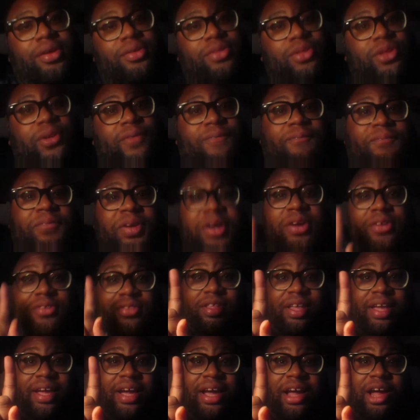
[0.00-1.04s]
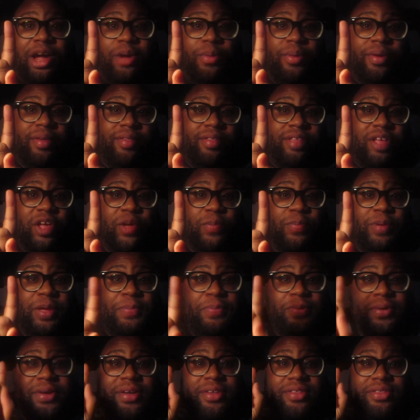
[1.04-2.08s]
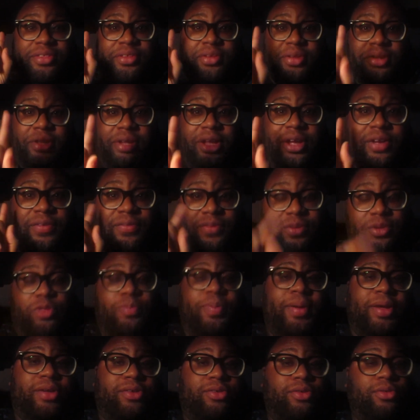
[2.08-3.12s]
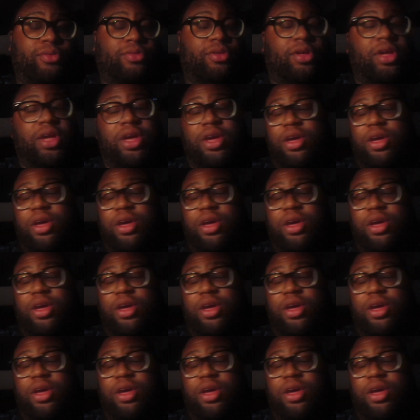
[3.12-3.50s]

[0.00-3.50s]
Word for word: So the first thing I always tell people is to look for specials.